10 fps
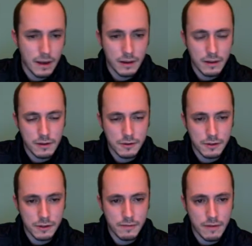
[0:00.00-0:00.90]
it looks
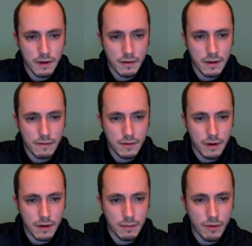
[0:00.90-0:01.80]
just very,
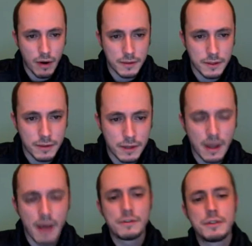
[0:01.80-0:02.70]
very promising, because
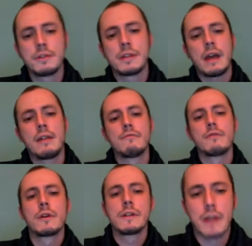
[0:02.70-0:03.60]
f2 is hanging,
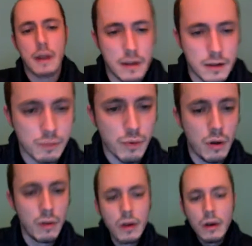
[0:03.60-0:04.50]
rook is hanging as
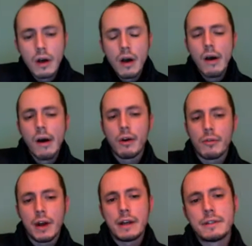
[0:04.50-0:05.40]
well,
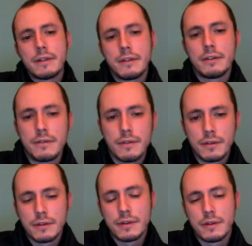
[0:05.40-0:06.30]
right? The
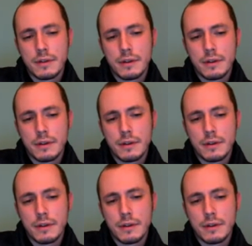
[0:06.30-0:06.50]
difference